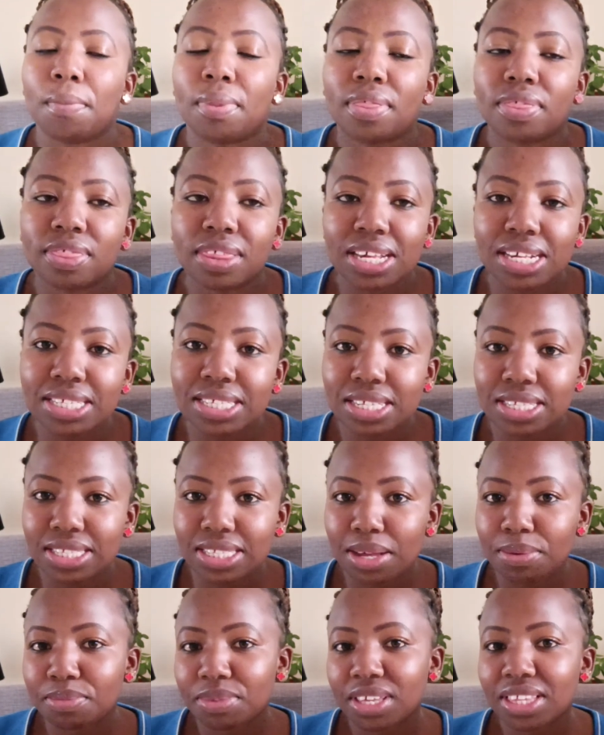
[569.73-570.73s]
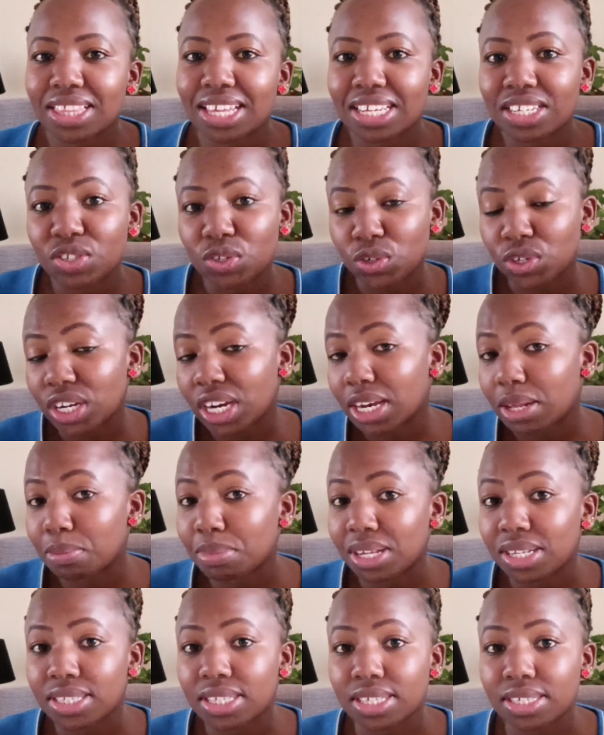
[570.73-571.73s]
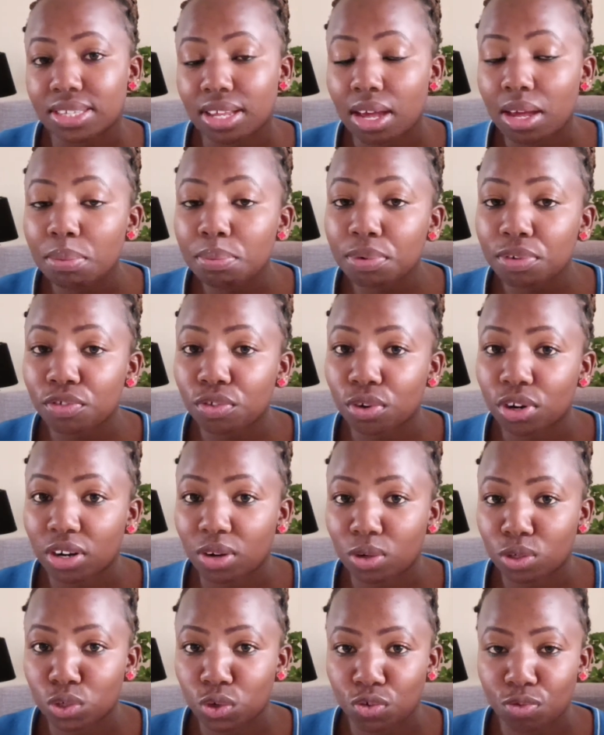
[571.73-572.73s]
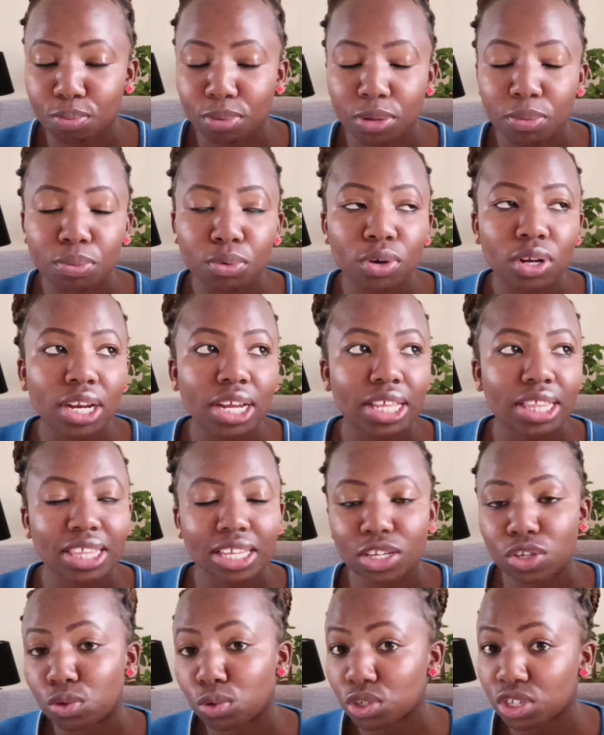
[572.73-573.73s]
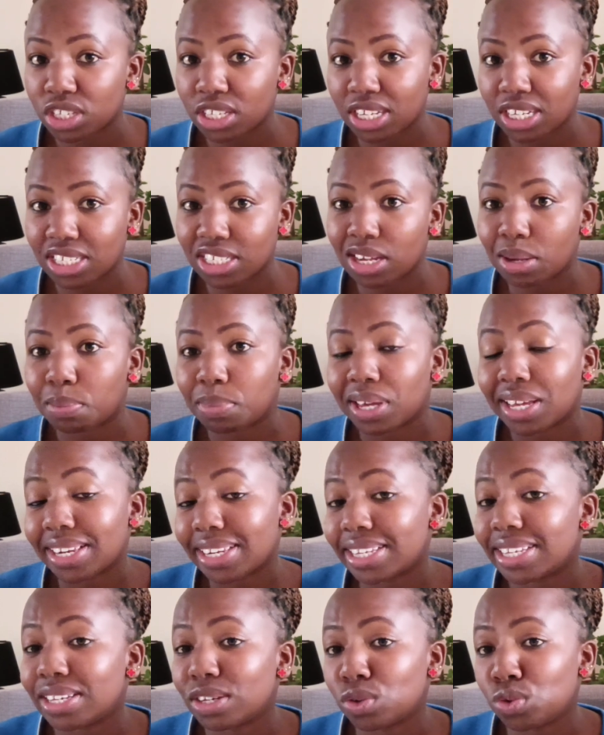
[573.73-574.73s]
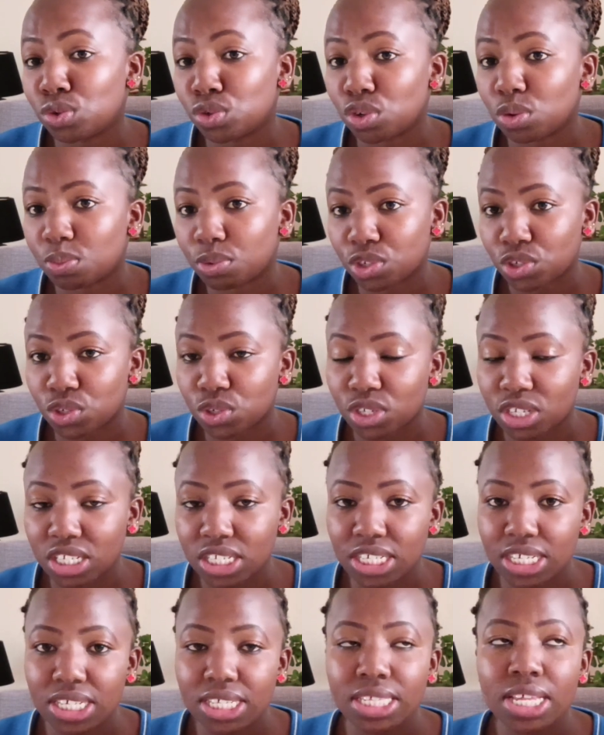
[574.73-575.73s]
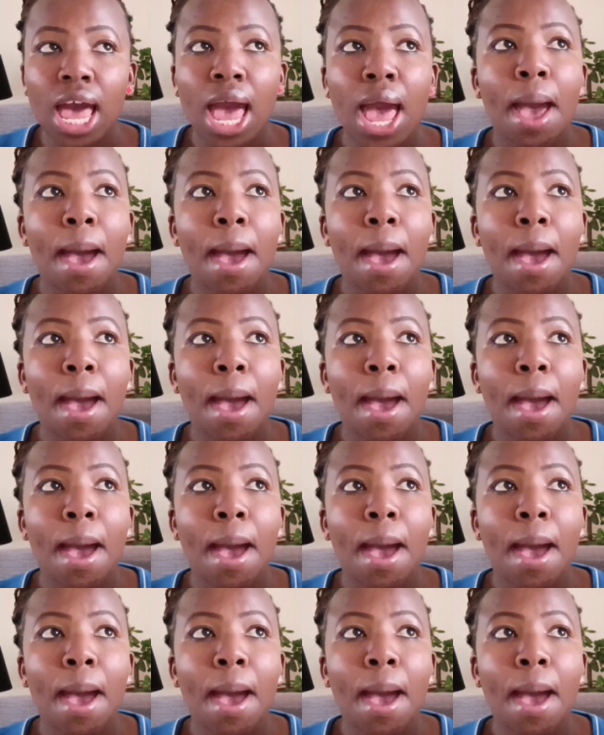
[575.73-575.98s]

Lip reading: this is something that really messes up for a lot of people, and they don't get up ending good opportunities